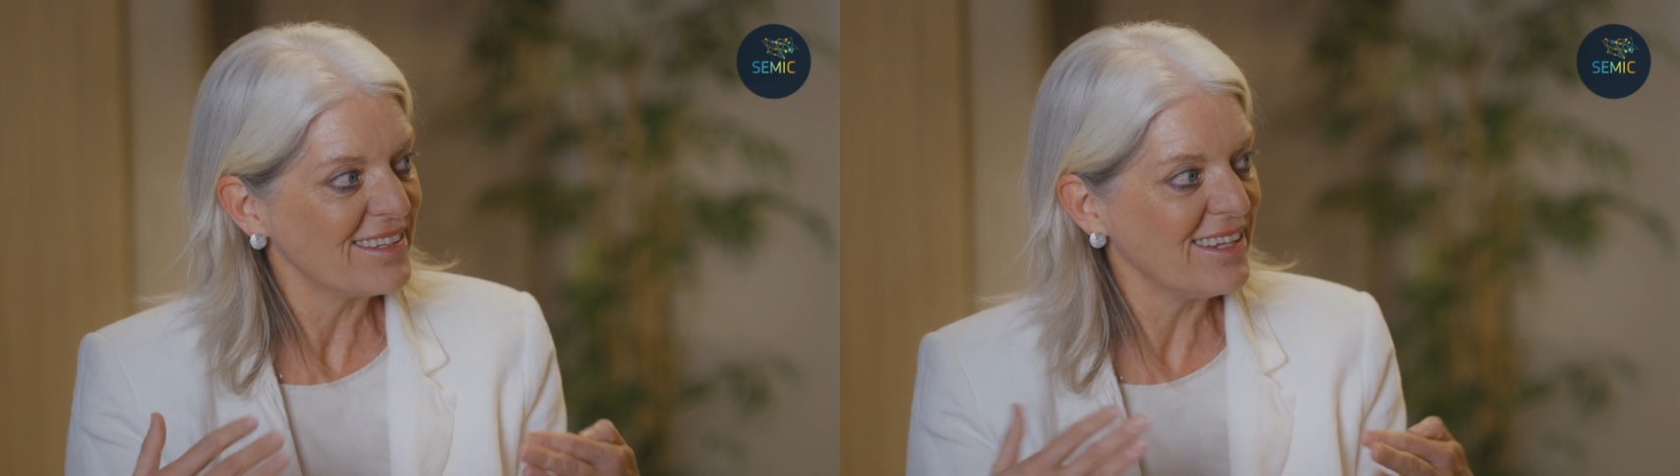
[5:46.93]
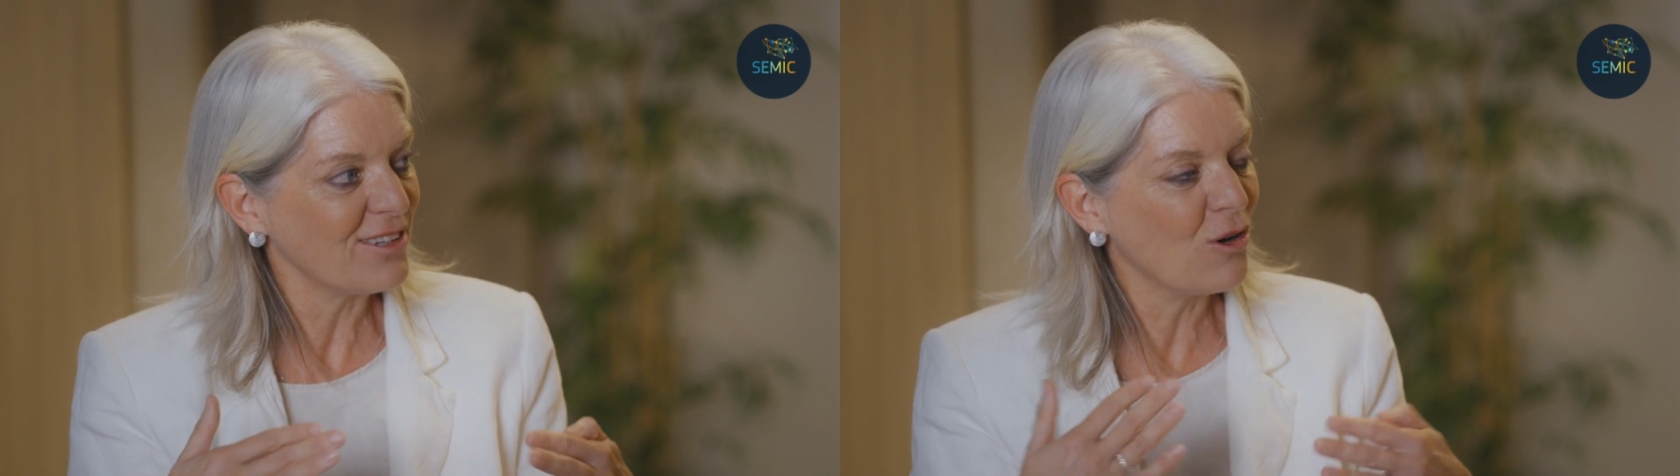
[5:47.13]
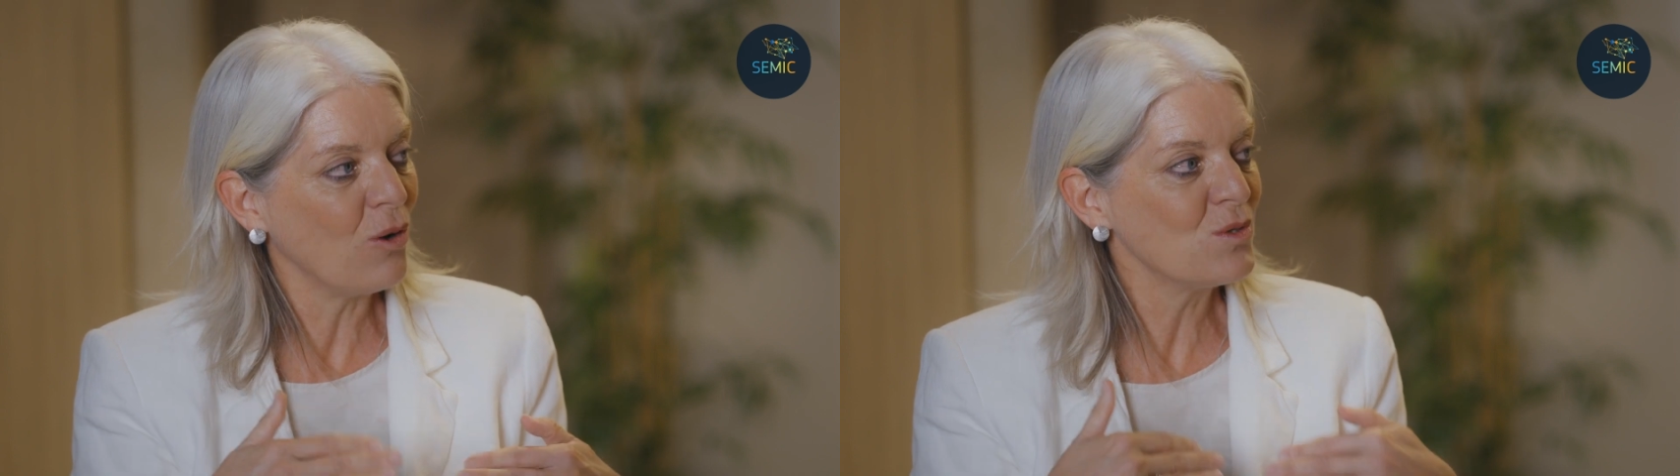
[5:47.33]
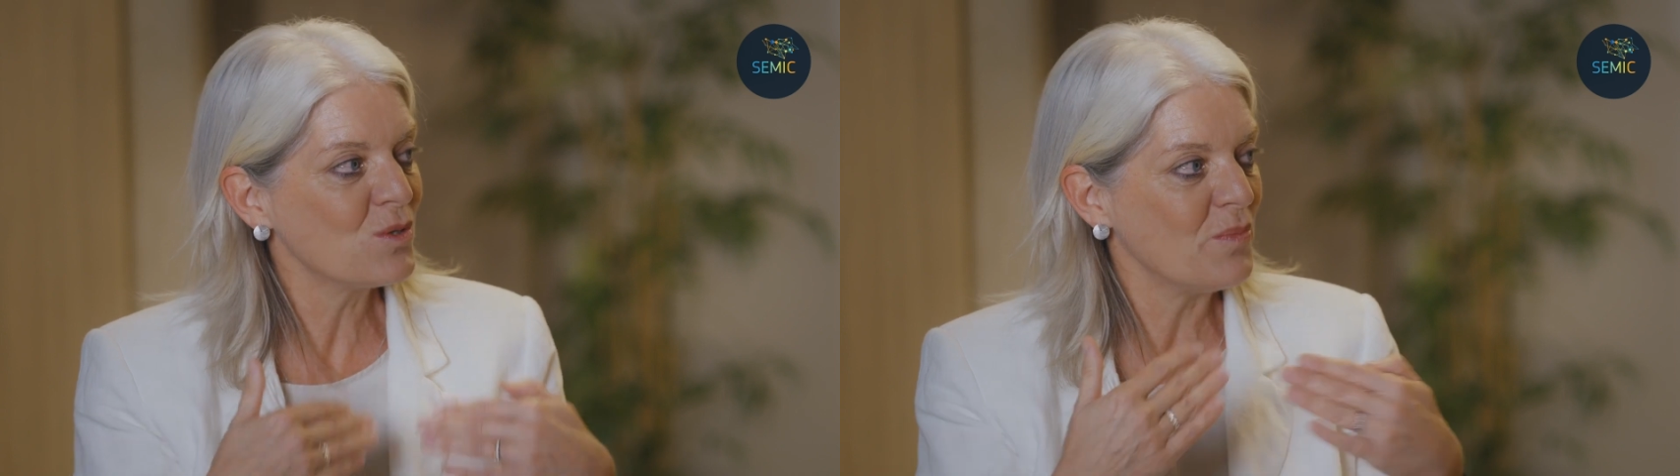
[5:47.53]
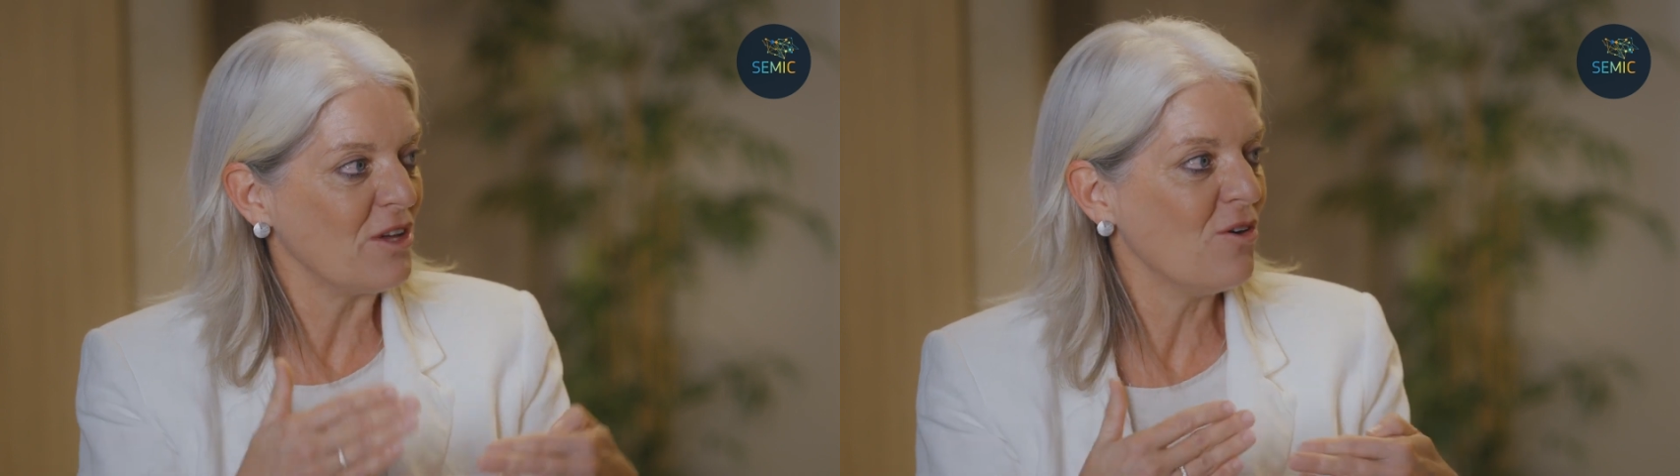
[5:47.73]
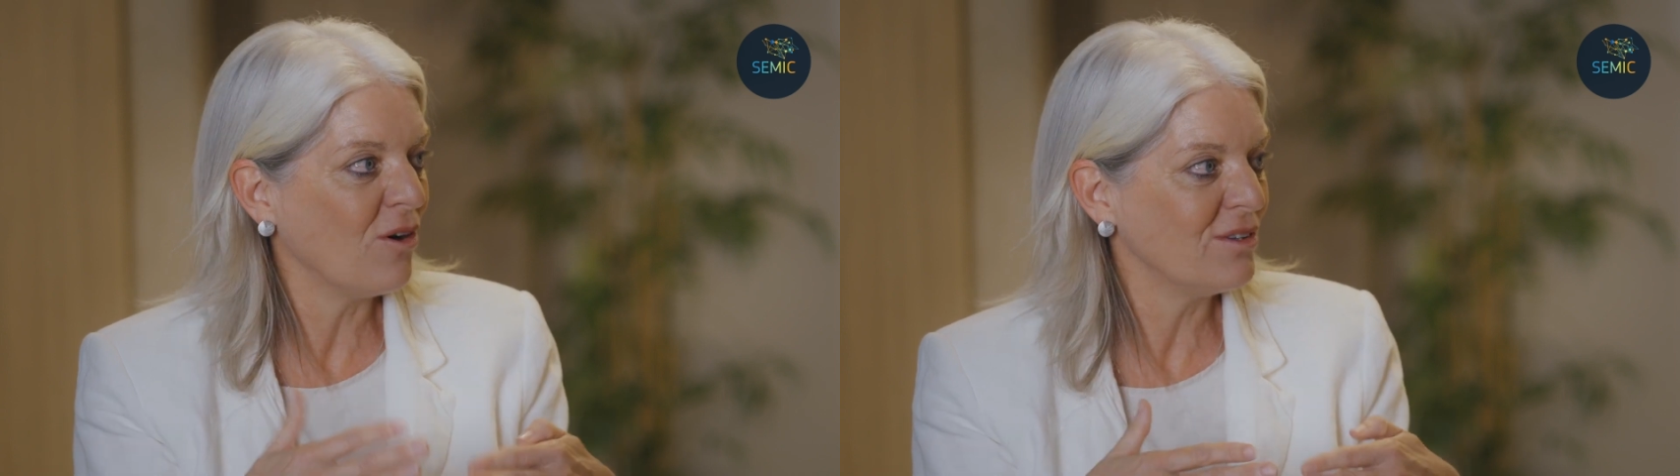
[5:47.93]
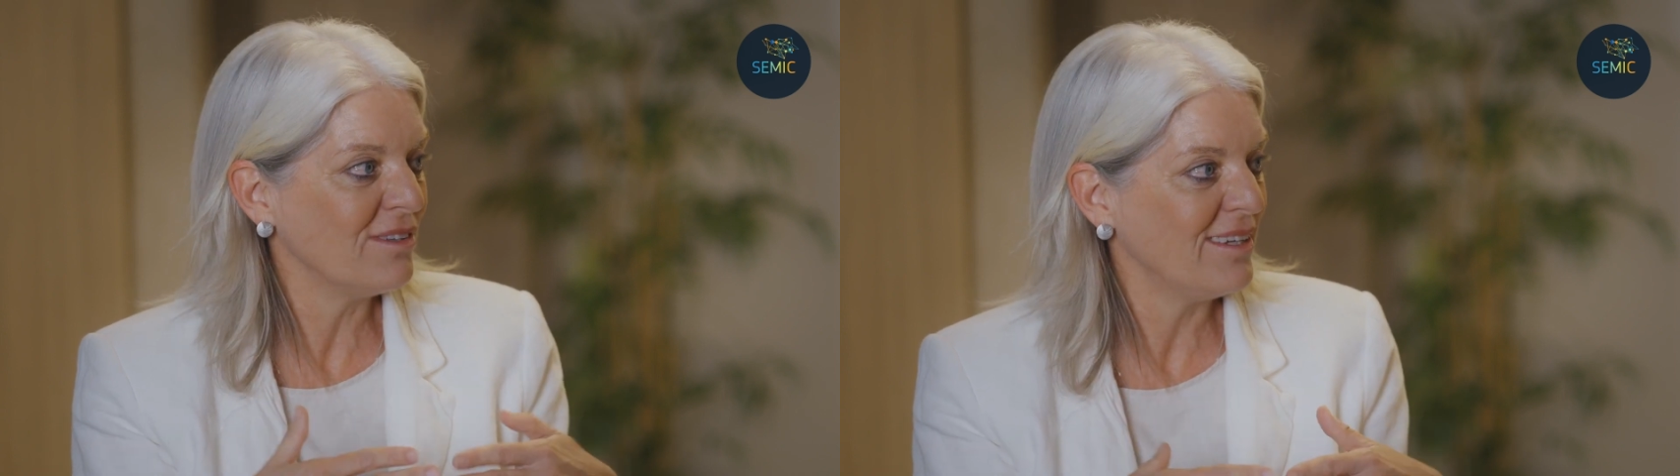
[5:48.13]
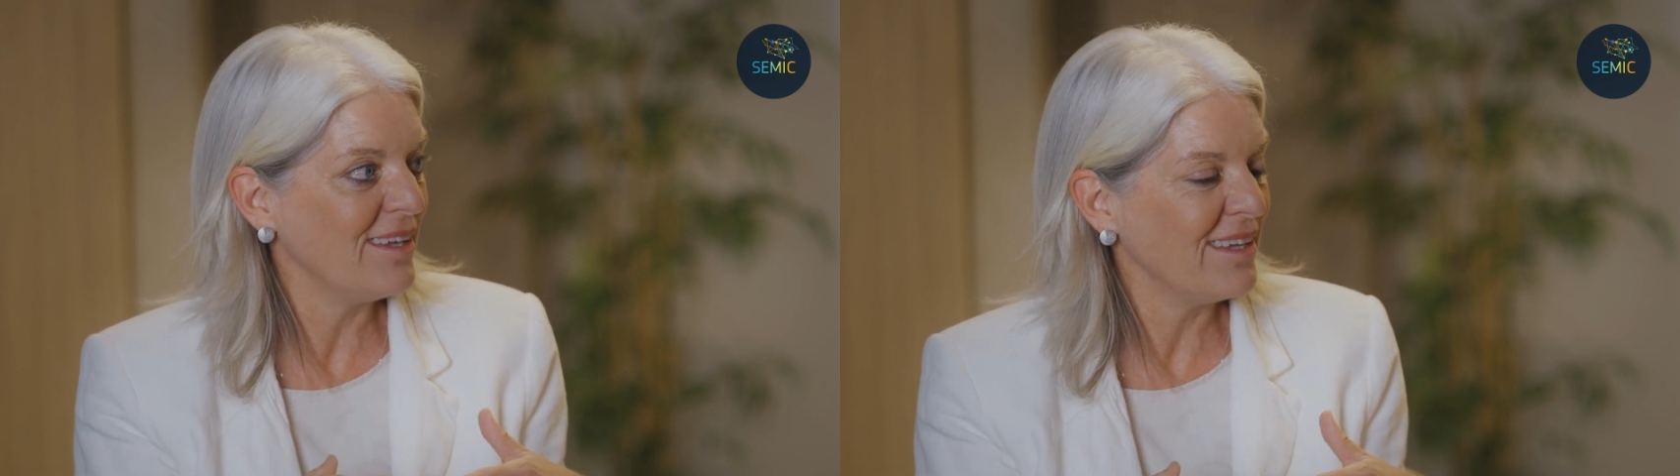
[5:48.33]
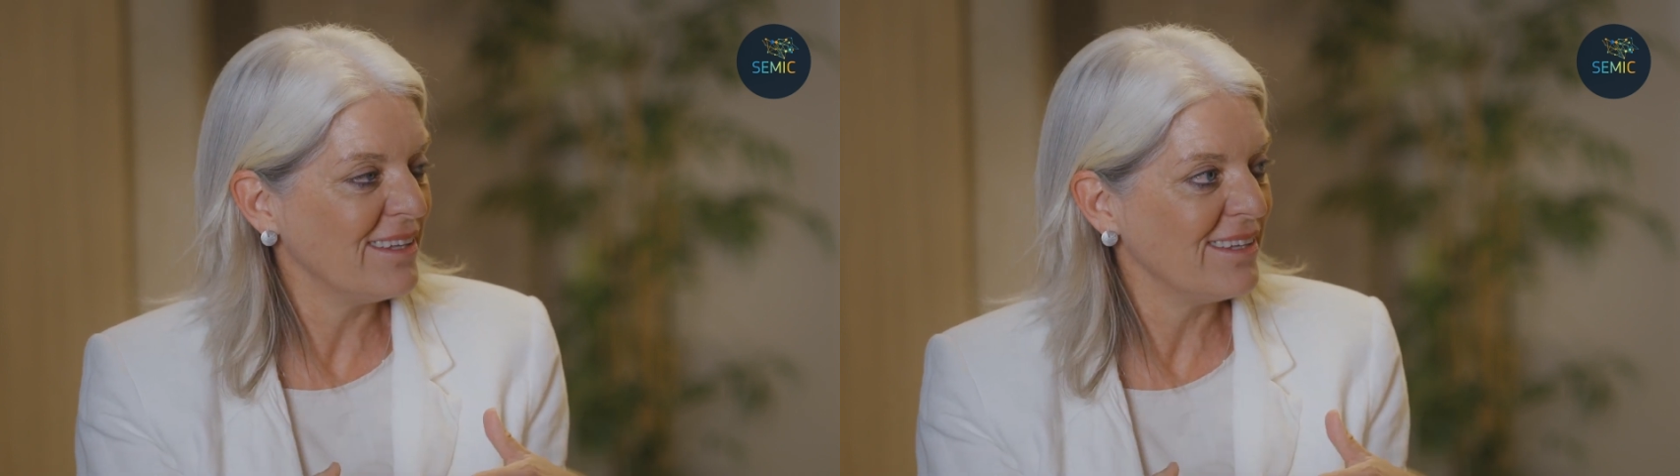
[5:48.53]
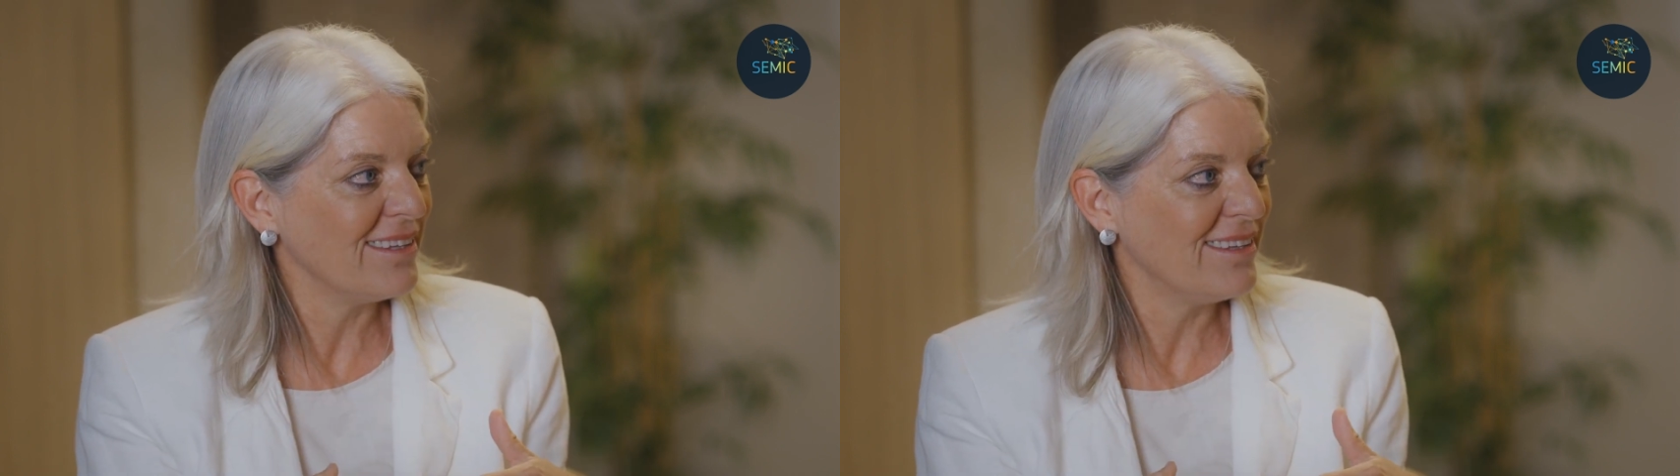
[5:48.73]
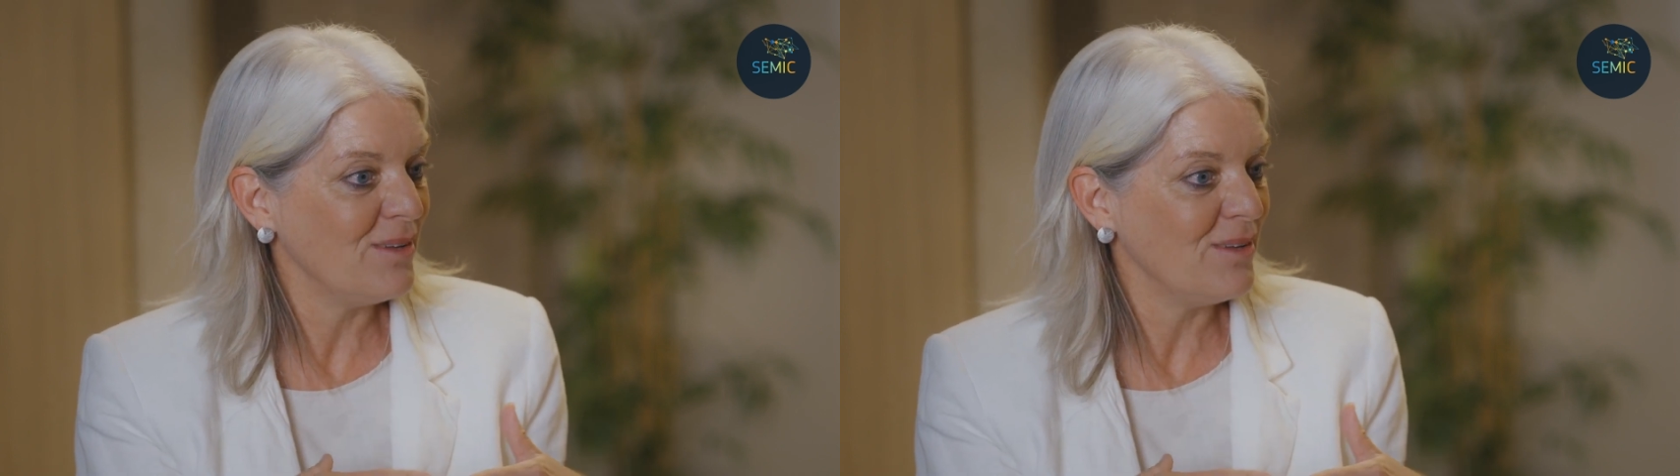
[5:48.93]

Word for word: that goes beyond the,